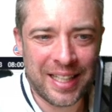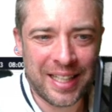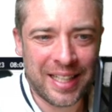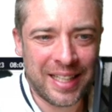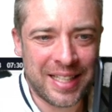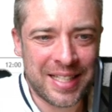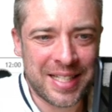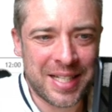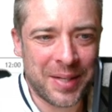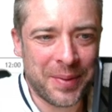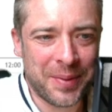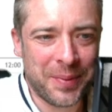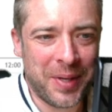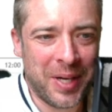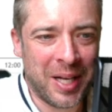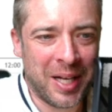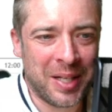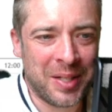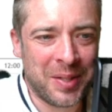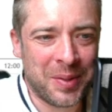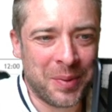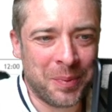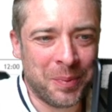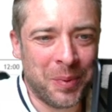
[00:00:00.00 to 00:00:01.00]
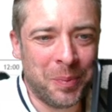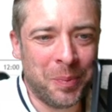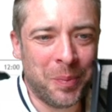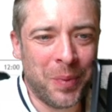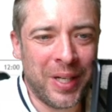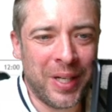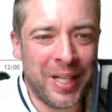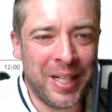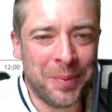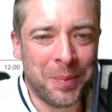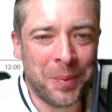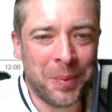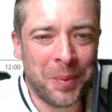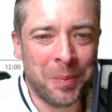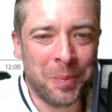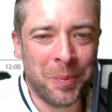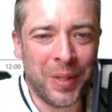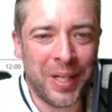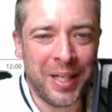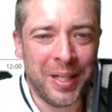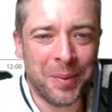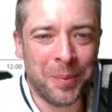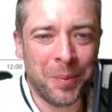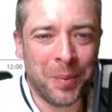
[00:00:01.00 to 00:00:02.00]
So we had one win and
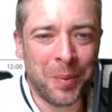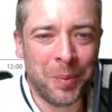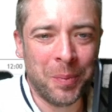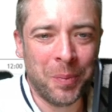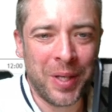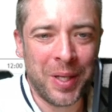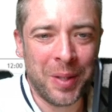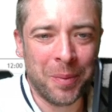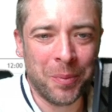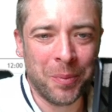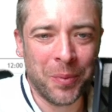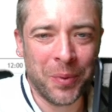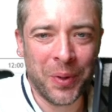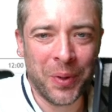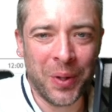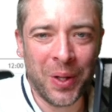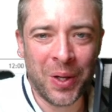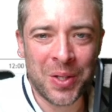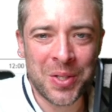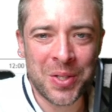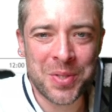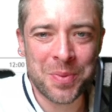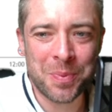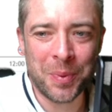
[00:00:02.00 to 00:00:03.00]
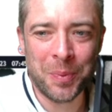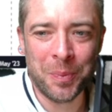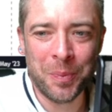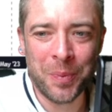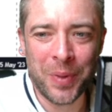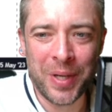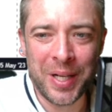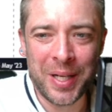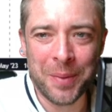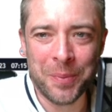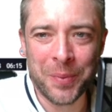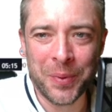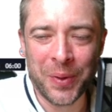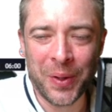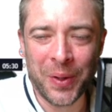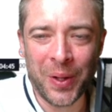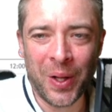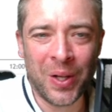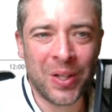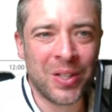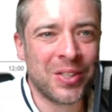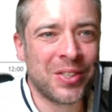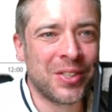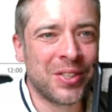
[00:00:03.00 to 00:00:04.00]
one loss, one win and one
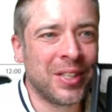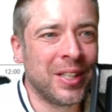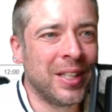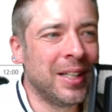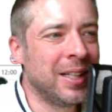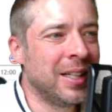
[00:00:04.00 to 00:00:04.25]
loss.